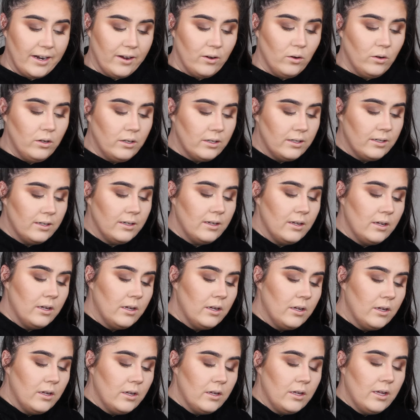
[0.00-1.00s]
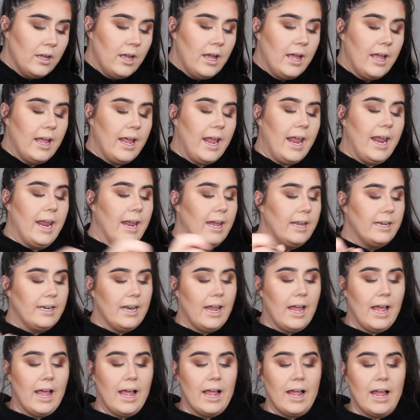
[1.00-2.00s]
now. And
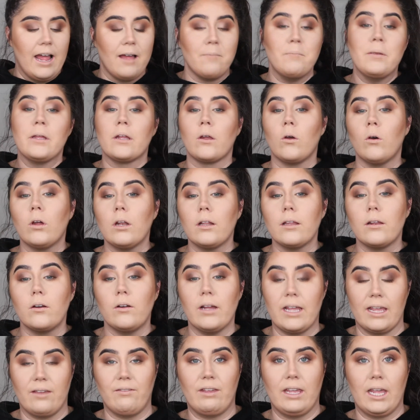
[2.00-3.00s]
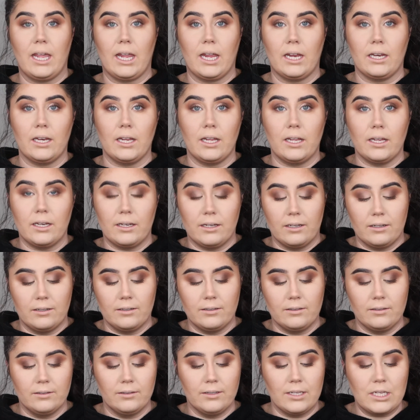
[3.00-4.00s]
I've been going a little heavy-handed.
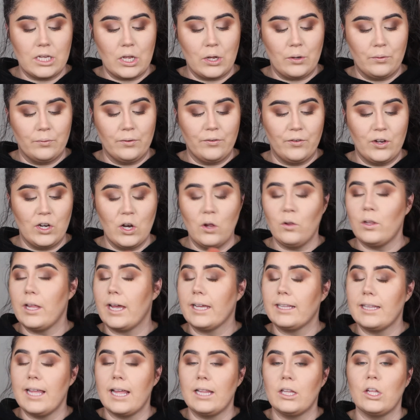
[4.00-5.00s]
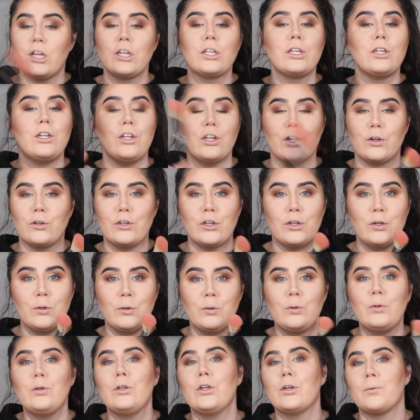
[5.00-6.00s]
So if you don't like that look, you know,
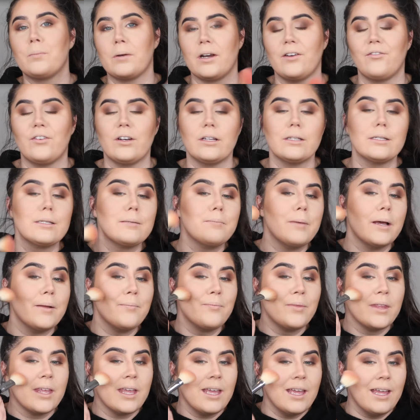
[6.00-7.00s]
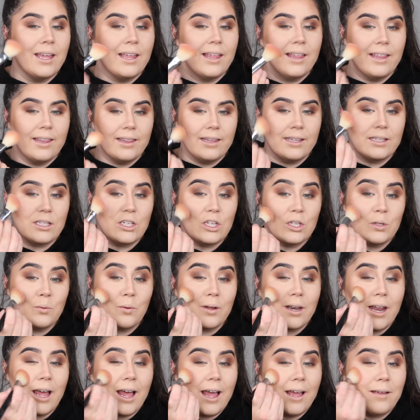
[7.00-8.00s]
do your preference. But it's just
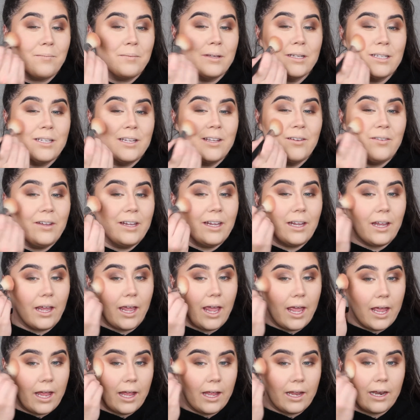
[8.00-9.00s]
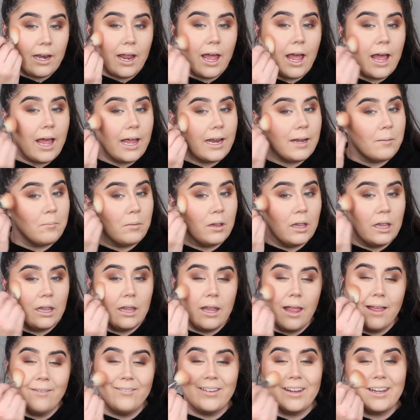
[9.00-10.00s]
what I've been doing, and I am
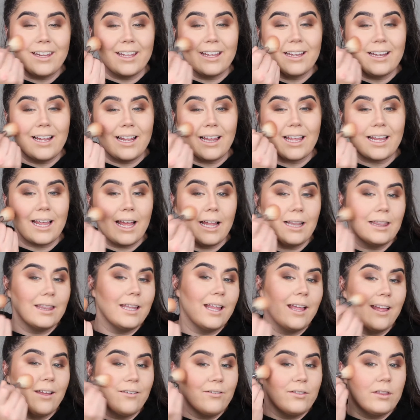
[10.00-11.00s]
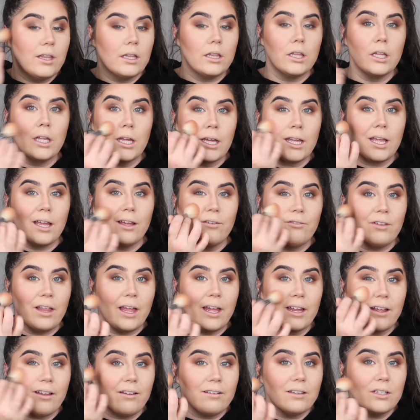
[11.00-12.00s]
loving it. Like, I love the look of
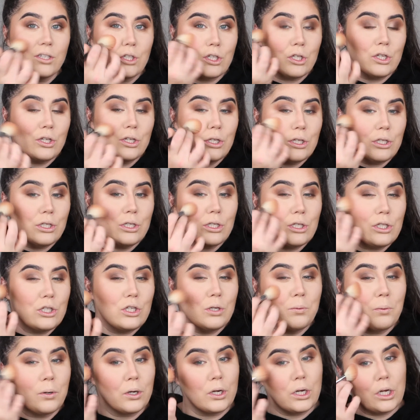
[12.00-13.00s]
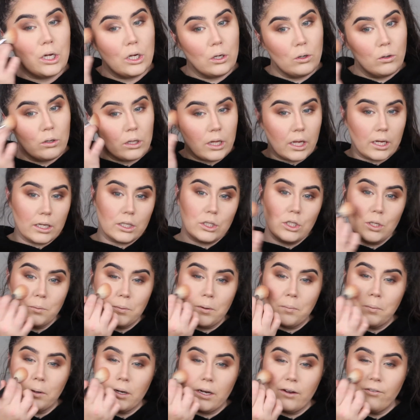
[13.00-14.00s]
like super cute, like
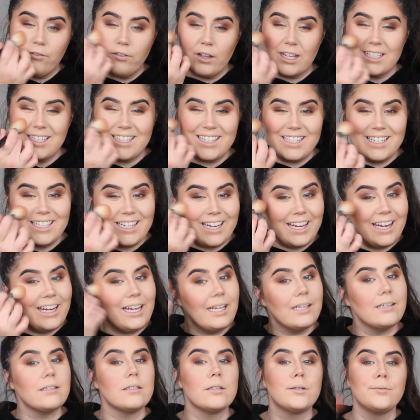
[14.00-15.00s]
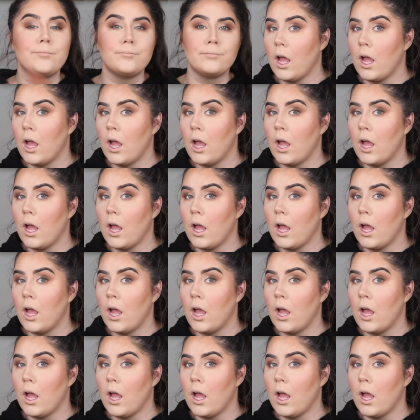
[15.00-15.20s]
super pretty flush cheeks,